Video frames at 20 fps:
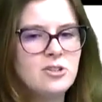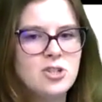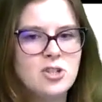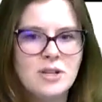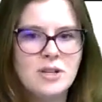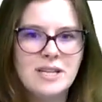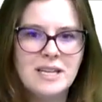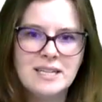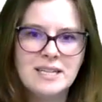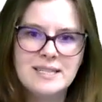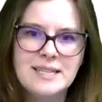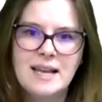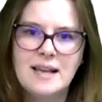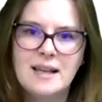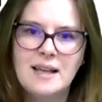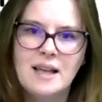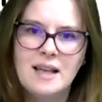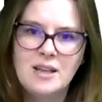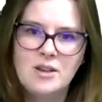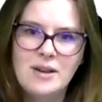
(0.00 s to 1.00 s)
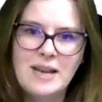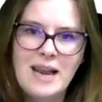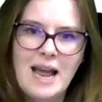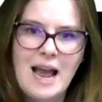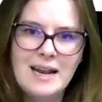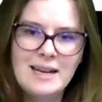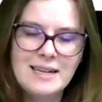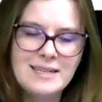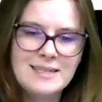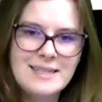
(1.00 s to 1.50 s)
You can
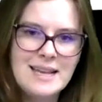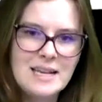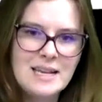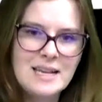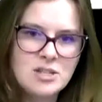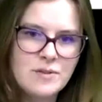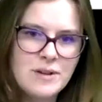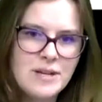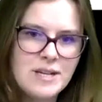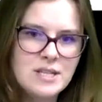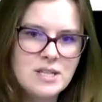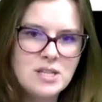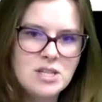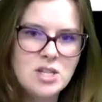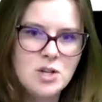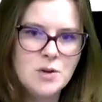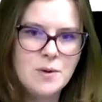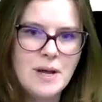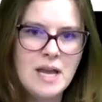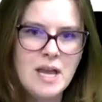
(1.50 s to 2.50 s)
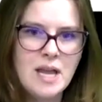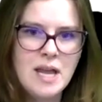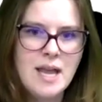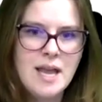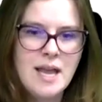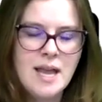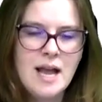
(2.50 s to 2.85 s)
add accessories to it.